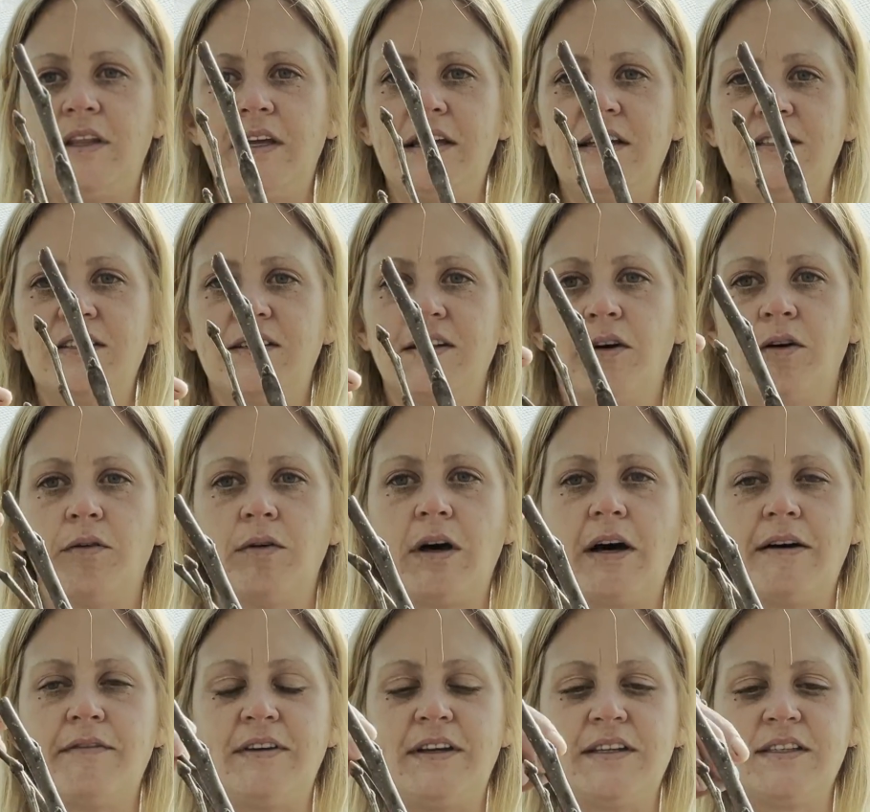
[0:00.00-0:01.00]
These don't,
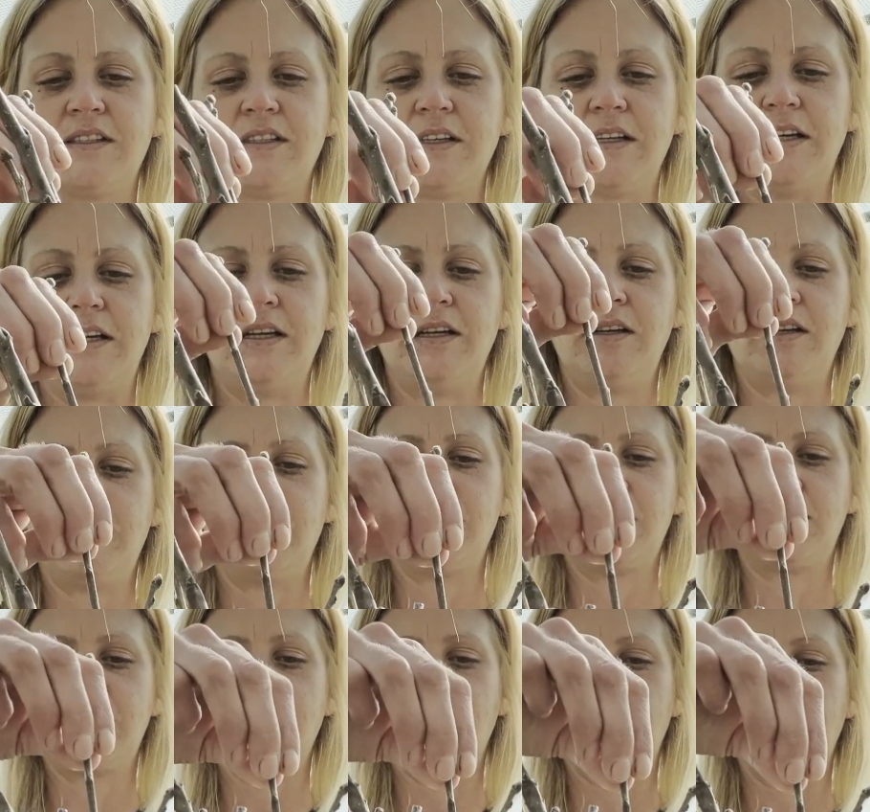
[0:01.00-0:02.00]
obviously.
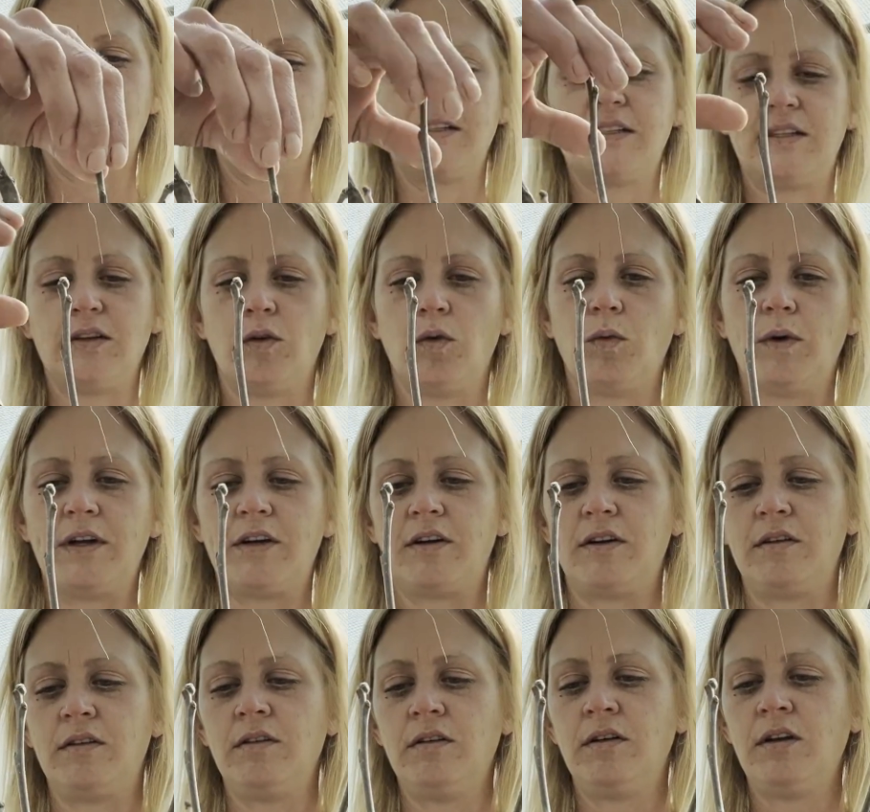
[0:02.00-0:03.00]
It's uh, still
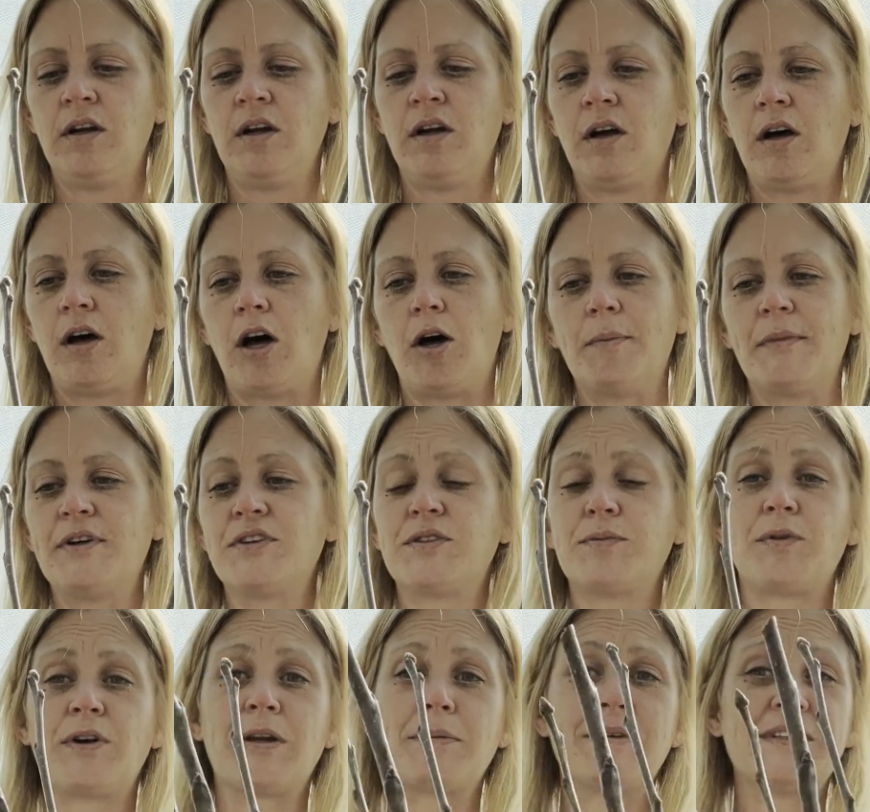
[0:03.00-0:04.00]
winter, almost
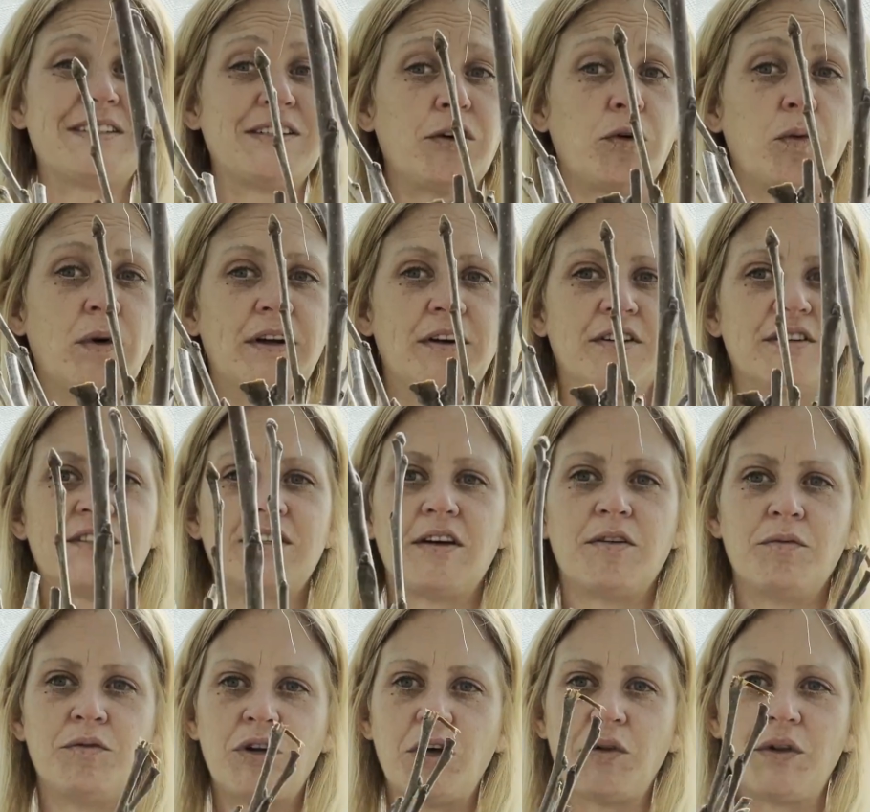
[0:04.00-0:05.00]
spring, but still winter,
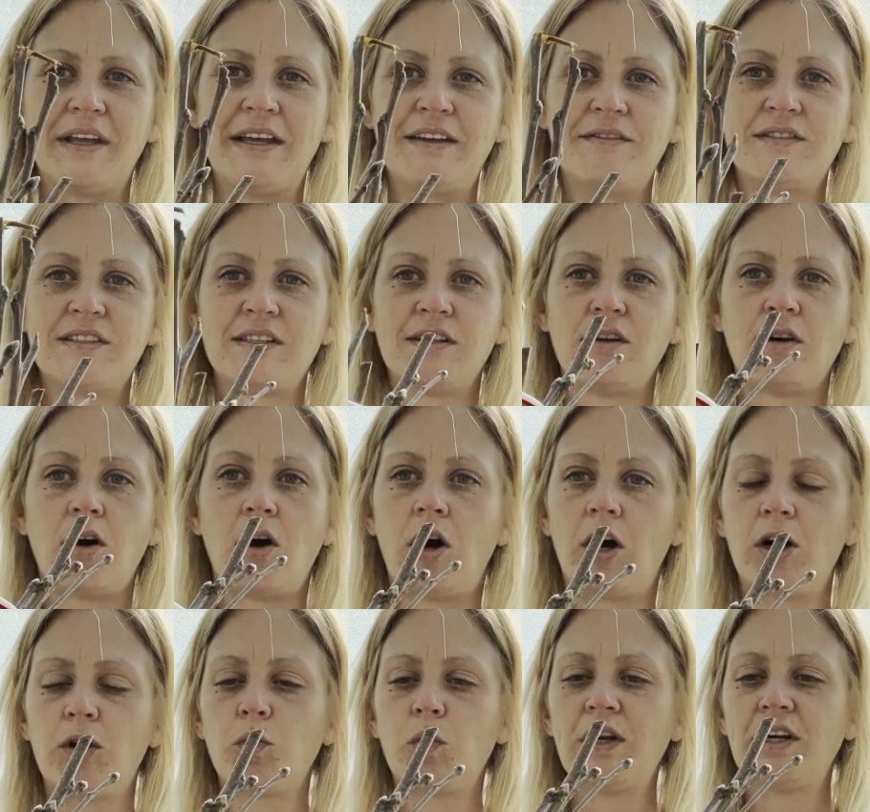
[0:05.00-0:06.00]
so no leaves.
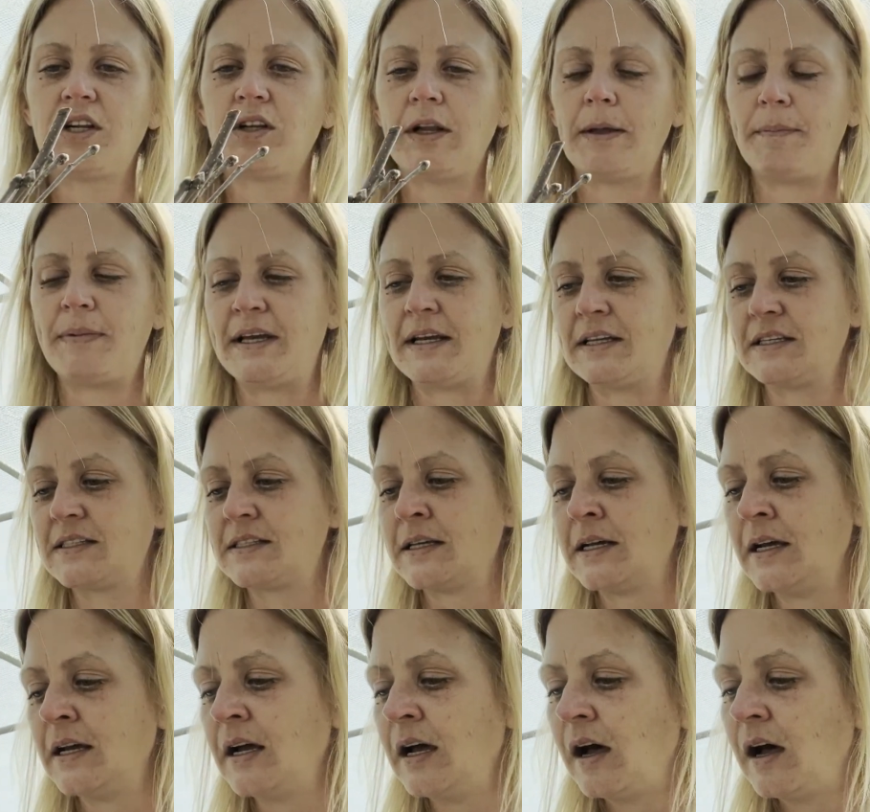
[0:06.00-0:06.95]
Hardwood clippings.